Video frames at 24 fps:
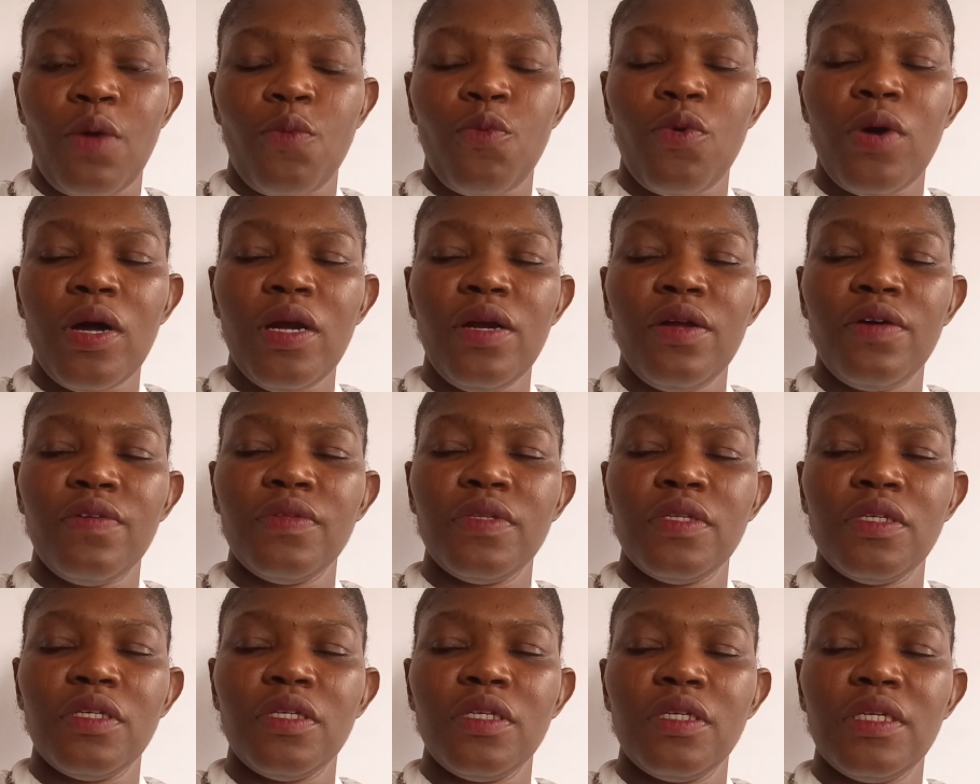One
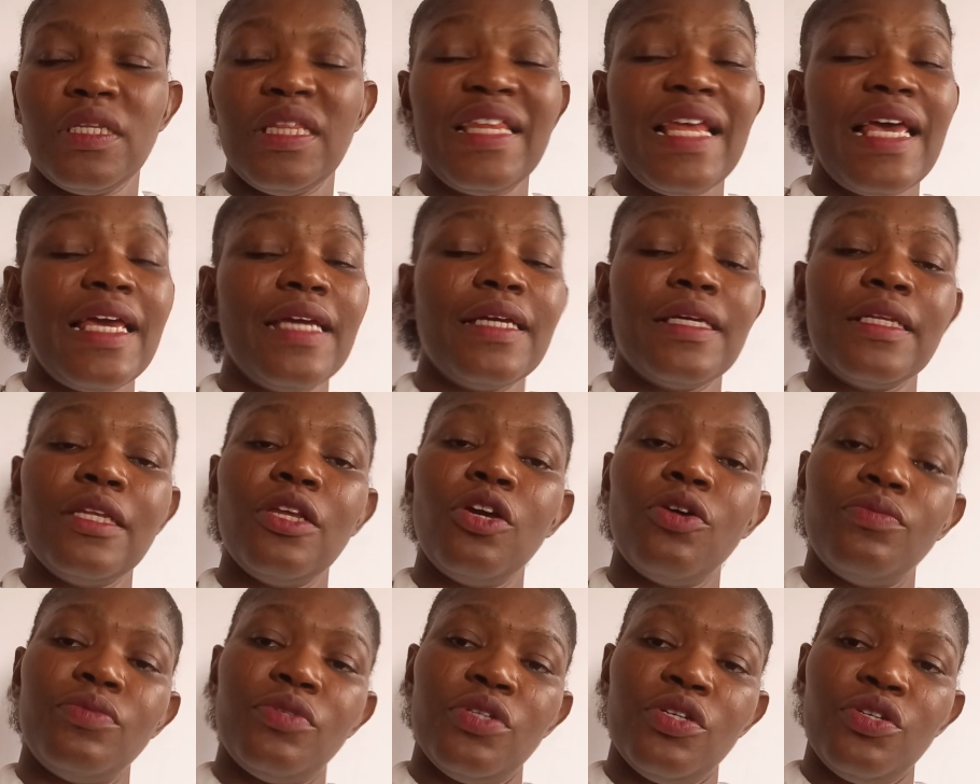of the likely
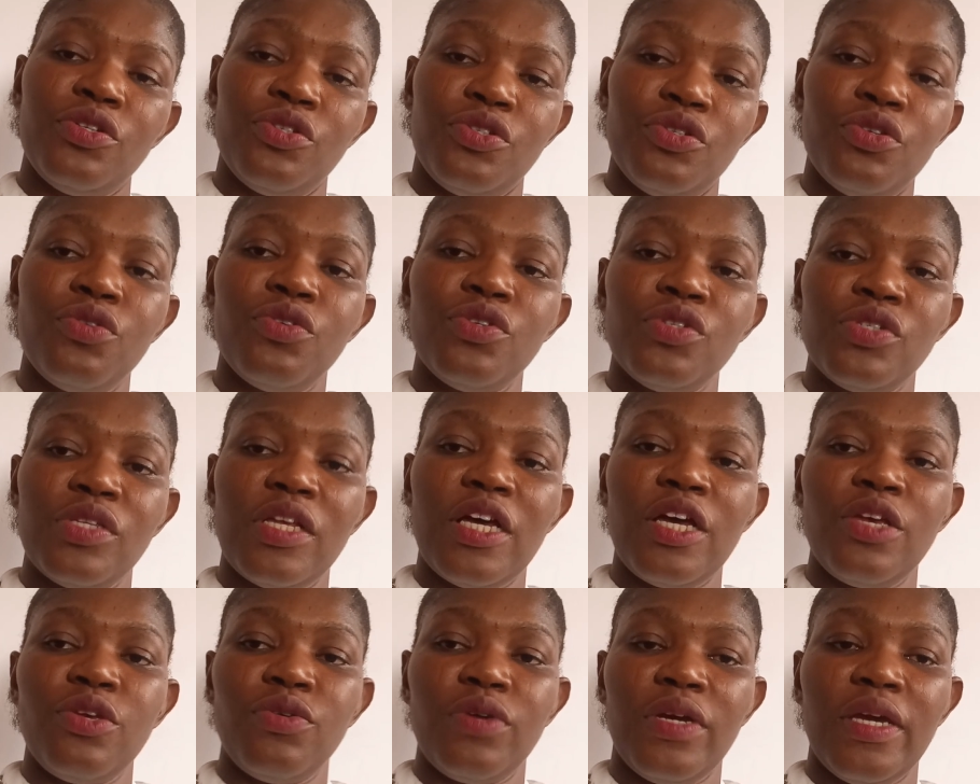objections
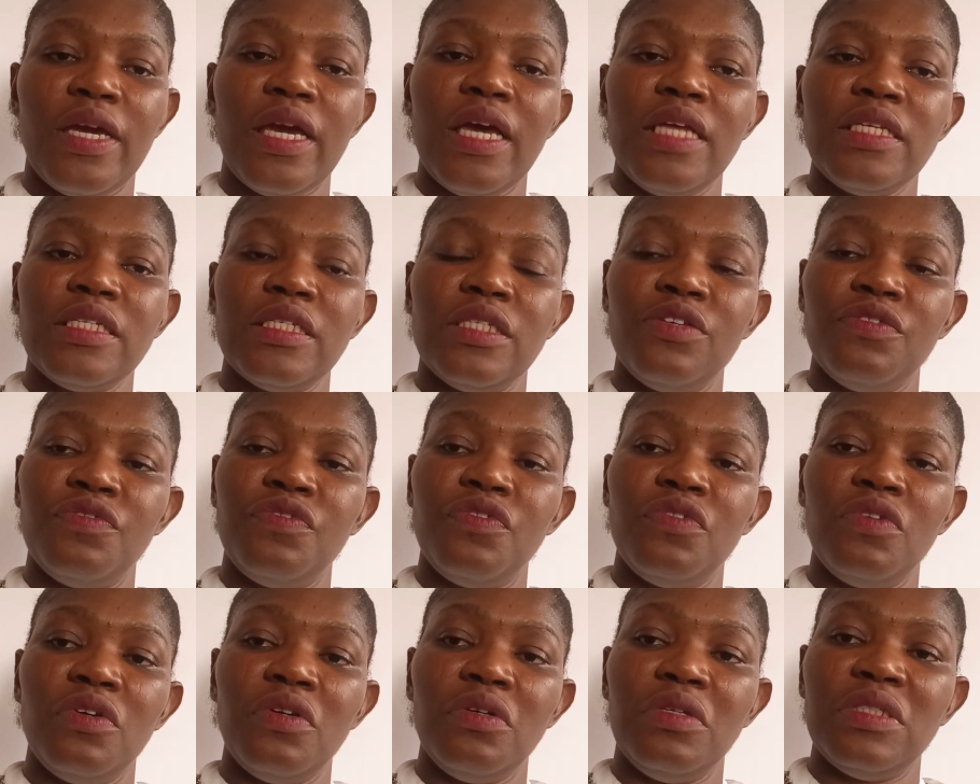that you get in the
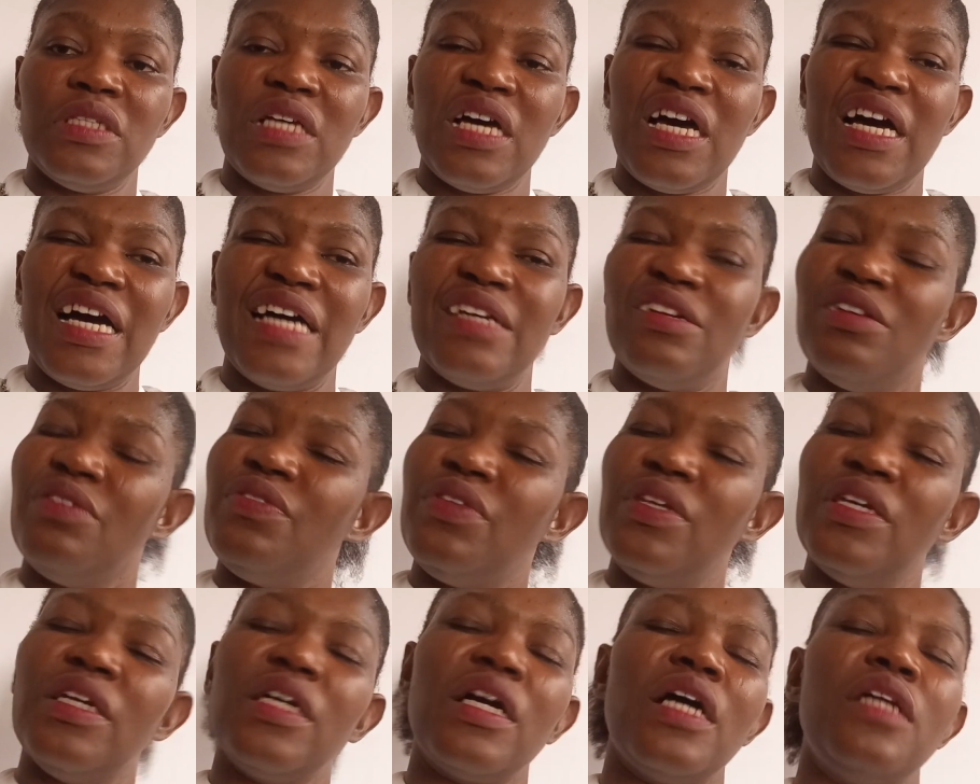field is that I don't
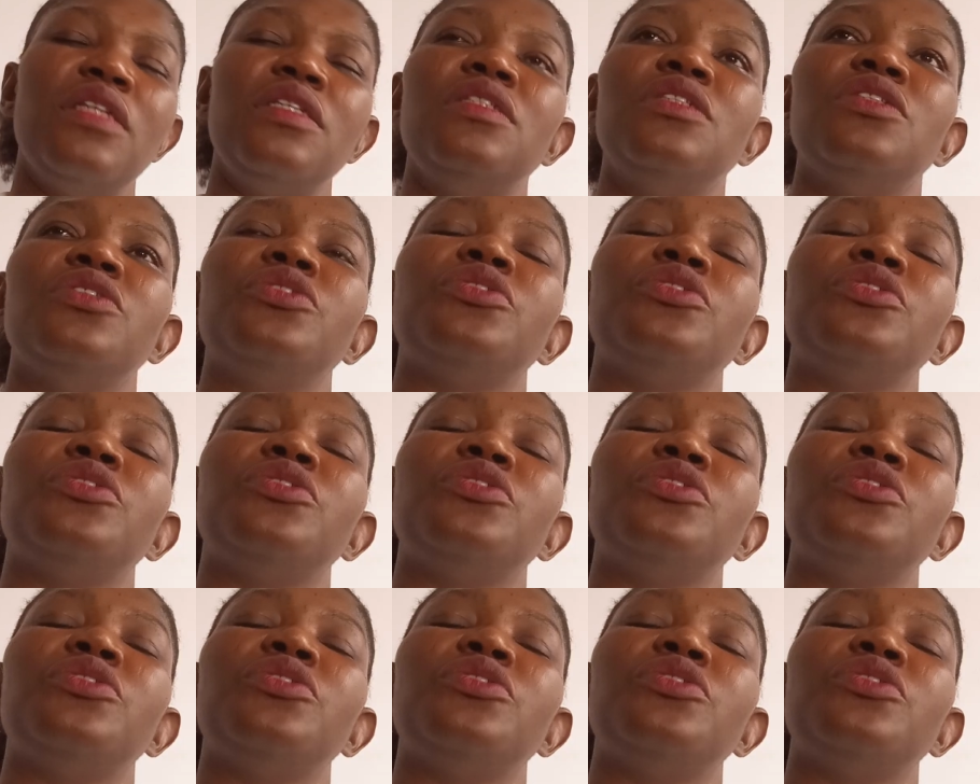think I need